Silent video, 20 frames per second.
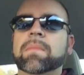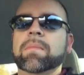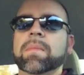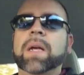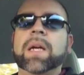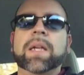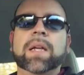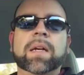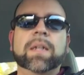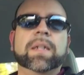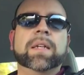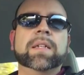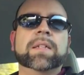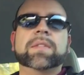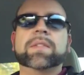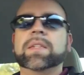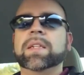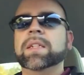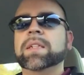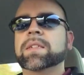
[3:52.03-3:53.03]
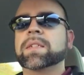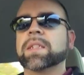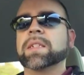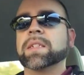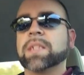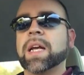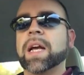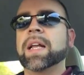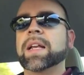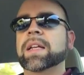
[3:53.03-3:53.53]
my youngest is
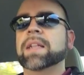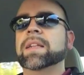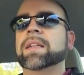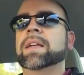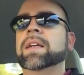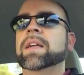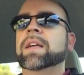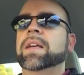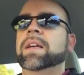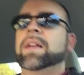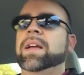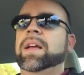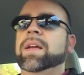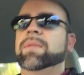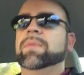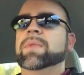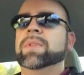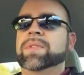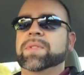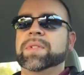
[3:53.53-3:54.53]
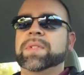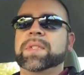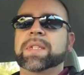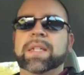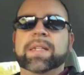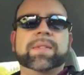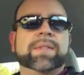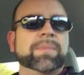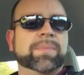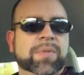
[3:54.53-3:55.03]
excited and wants to
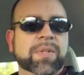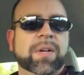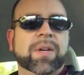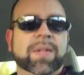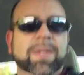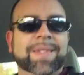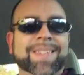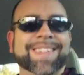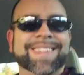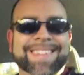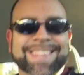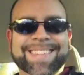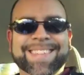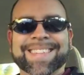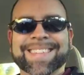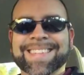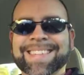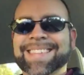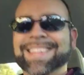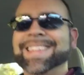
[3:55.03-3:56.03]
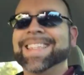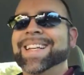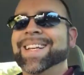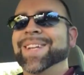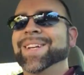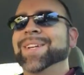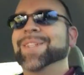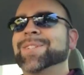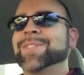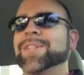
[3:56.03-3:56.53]
sing some songs.
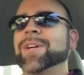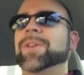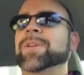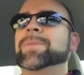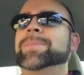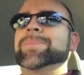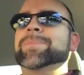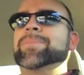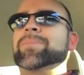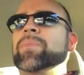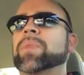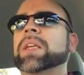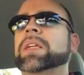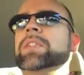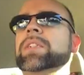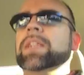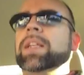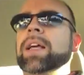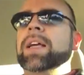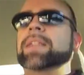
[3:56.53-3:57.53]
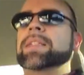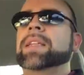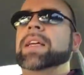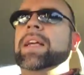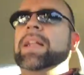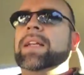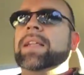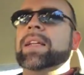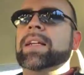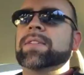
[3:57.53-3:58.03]
So she likes
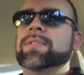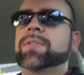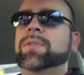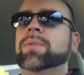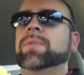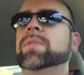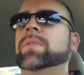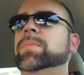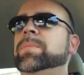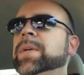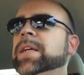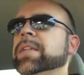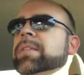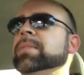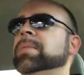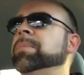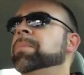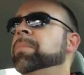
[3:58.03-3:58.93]
that, and that's cool, but